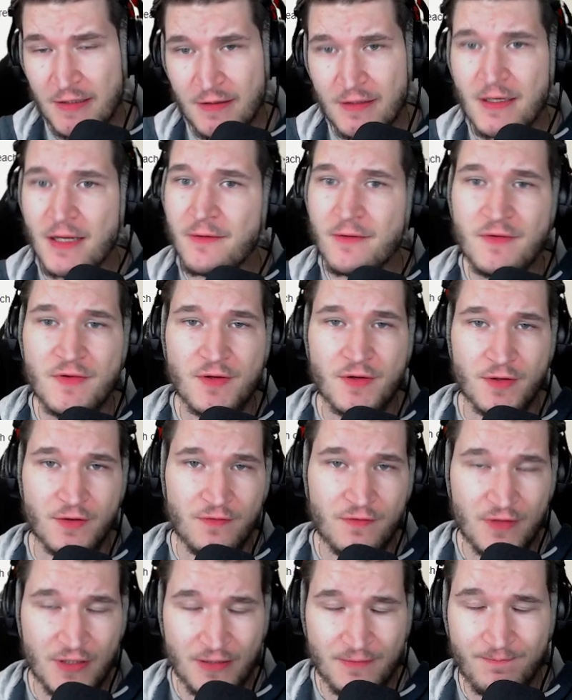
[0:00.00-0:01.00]
So that was a good
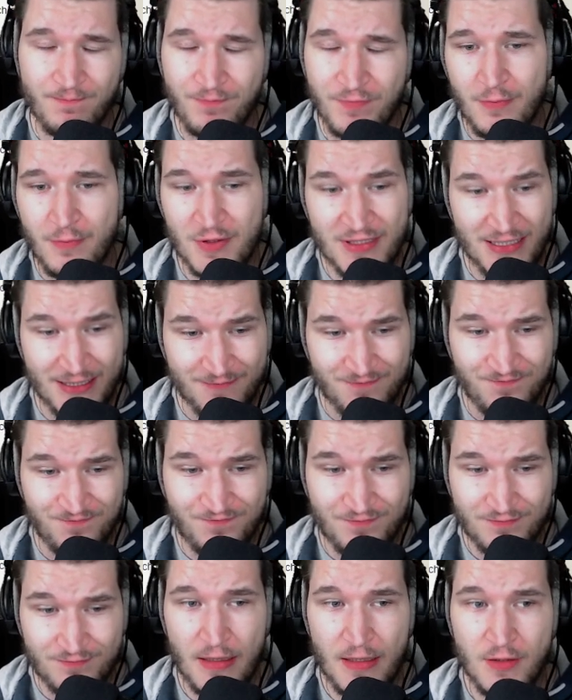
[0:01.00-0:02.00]
thing. But yeah,
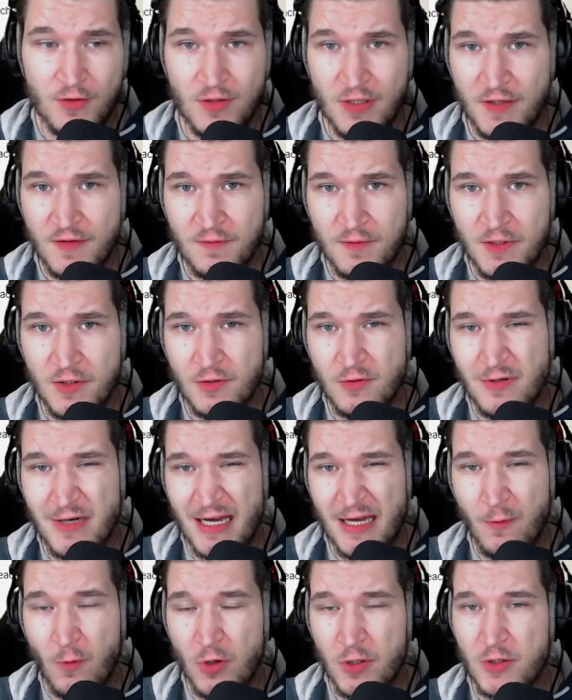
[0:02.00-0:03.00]
in today's video
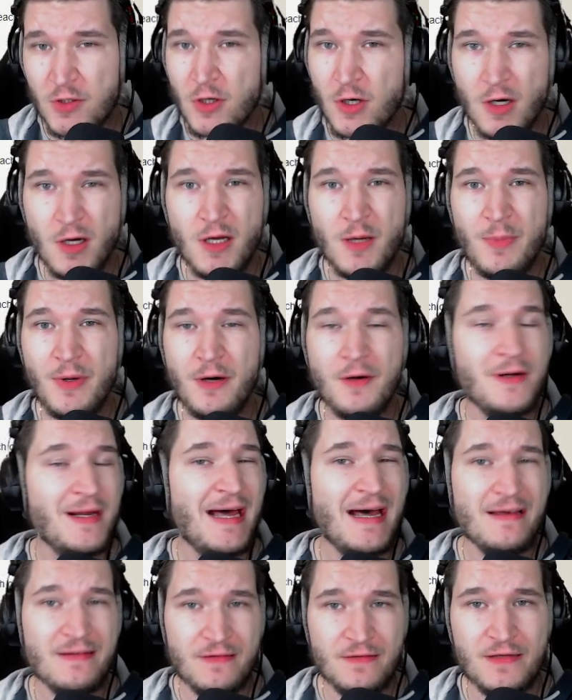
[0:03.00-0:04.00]
I want to talk about,
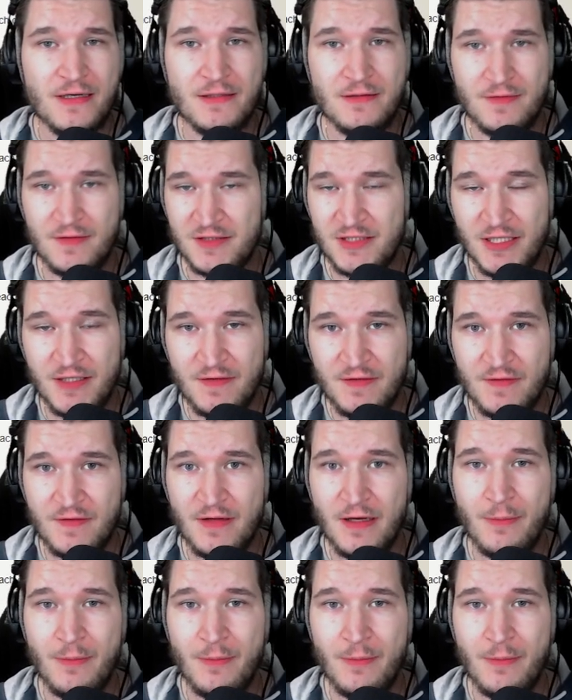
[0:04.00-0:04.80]
as the title suggests,